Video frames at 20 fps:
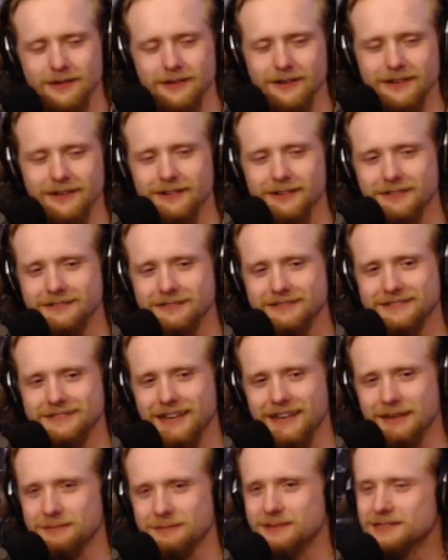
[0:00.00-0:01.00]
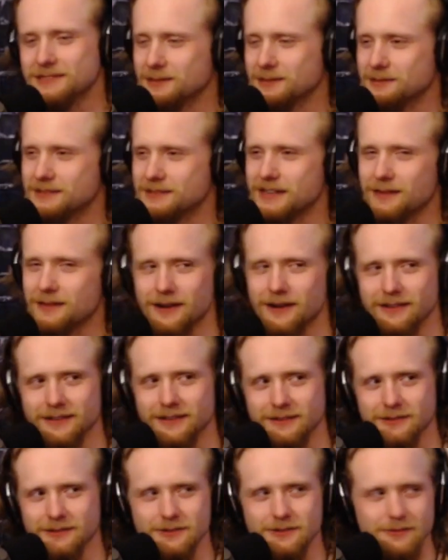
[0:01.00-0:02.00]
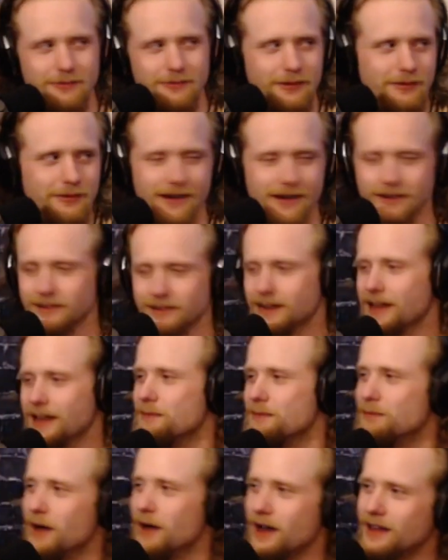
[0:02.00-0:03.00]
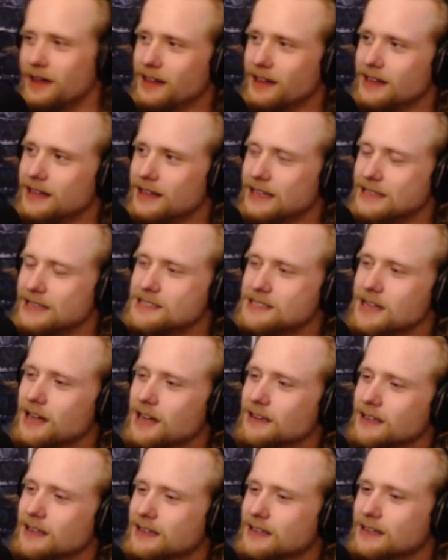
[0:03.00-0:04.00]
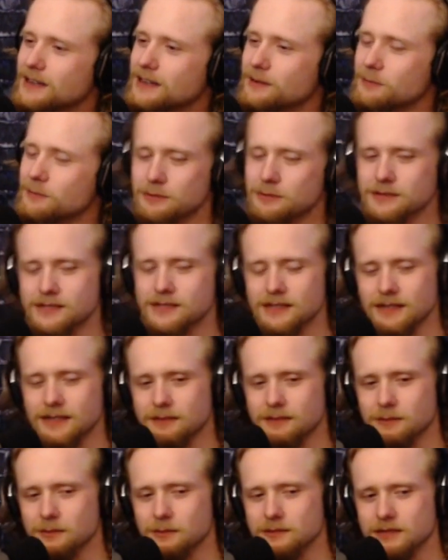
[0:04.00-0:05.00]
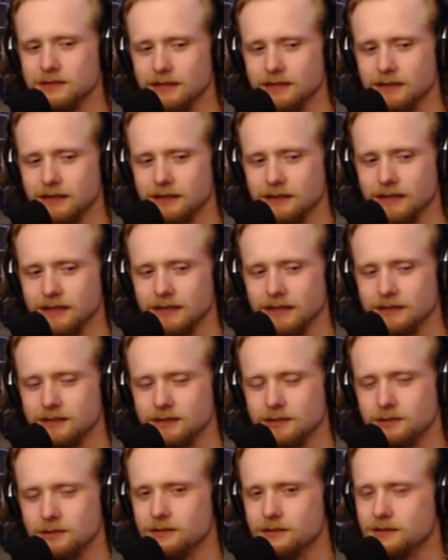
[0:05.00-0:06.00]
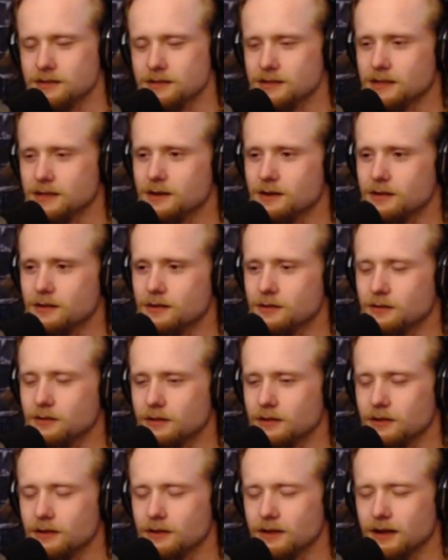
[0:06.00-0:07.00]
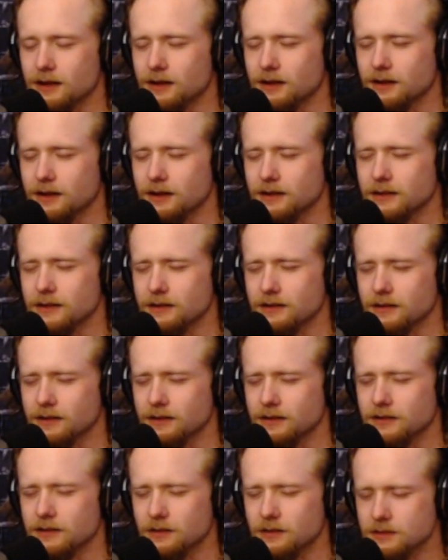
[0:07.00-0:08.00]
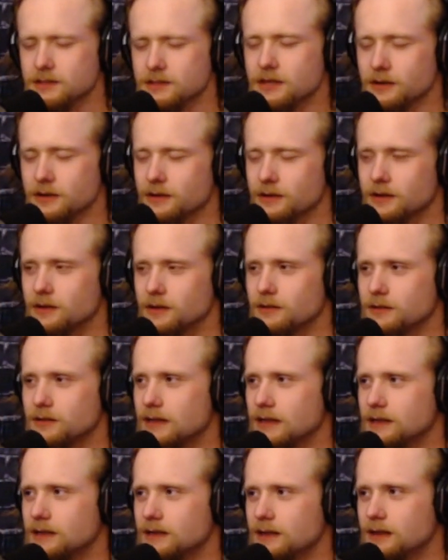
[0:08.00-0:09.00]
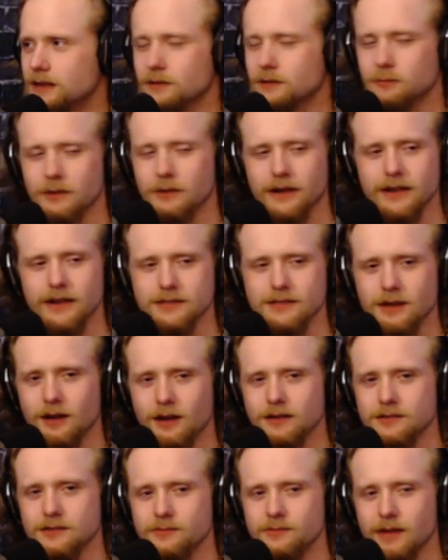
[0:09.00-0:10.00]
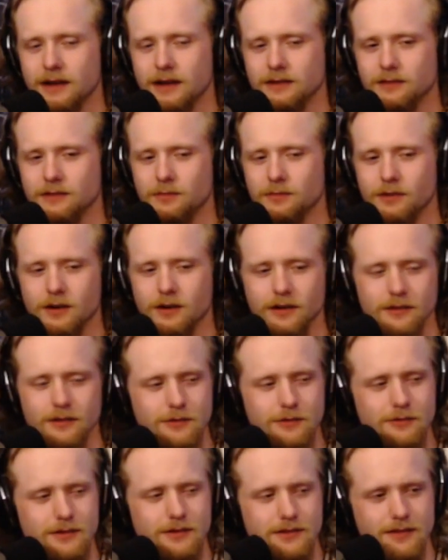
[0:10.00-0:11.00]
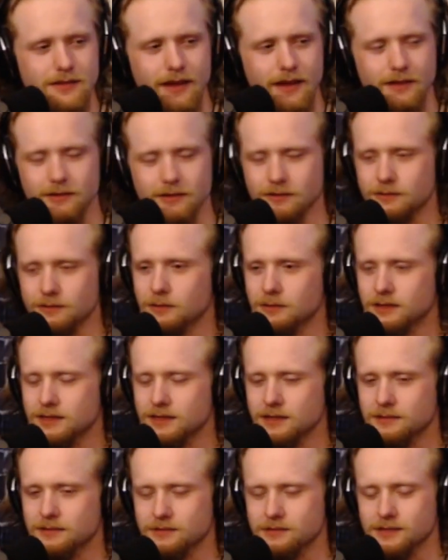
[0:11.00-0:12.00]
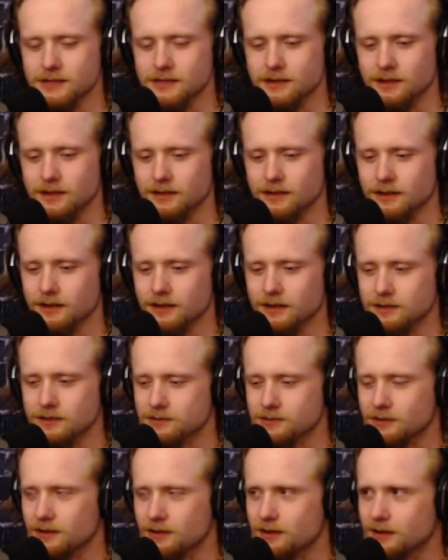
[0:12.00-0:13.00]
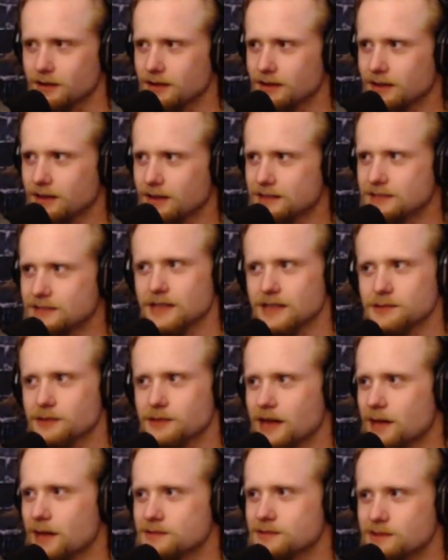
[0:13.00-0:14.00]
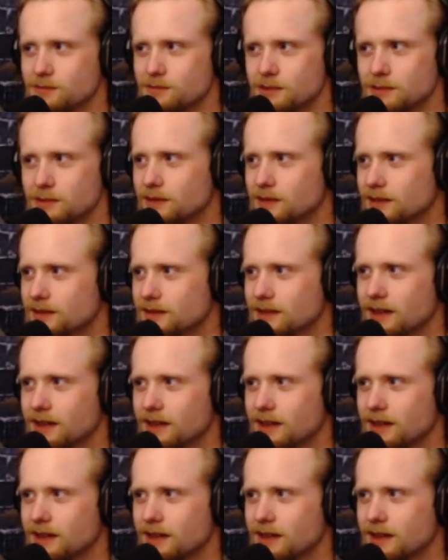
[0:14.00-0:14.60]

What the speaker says: I don't. I'm gonna stick with Denver. I think they're too well rounded. But it's not like what was it like 2 years ago or a year? No, it was a year ago. And the one guy's talking smack to LeBron. Who was that? What team was he on? Gosh darn it! See, that's what happens to people like